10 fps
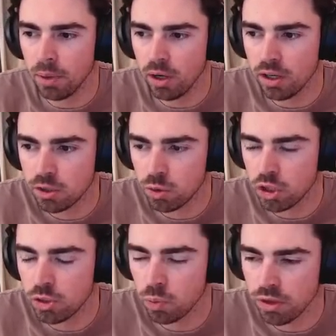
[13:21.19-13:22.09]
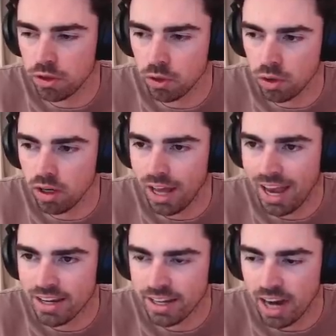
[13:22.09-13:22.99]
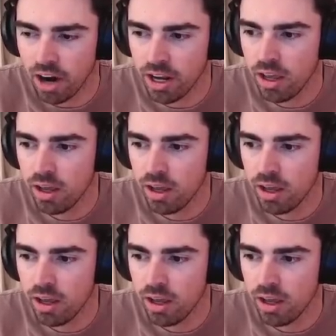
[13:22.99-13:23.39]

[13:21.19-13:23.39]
bot and switch with your AD carry.